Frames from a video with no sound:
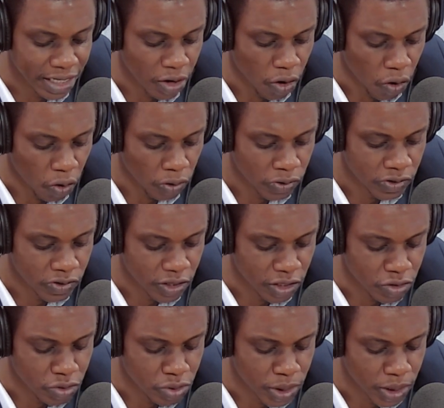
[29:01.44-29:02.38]
halt their
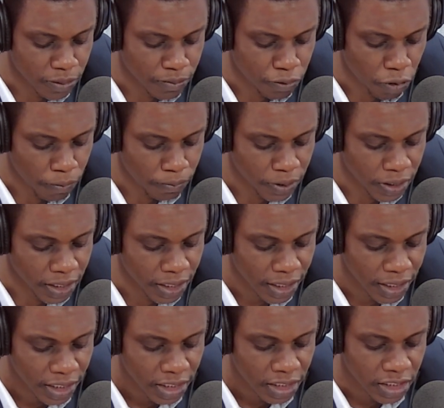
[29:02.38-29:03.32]
use and properly
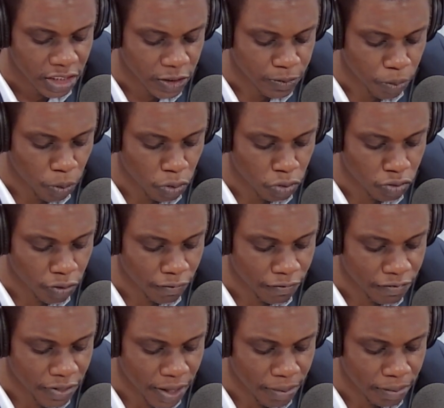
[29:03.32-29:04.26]
dispose
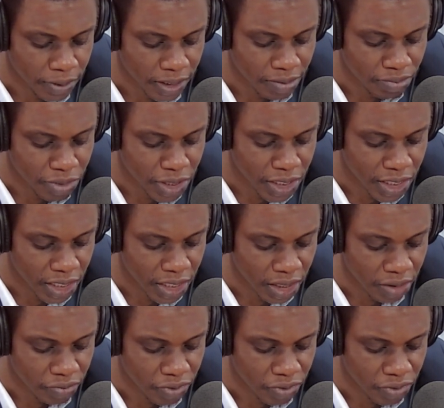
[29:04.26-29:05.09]
of them immediately.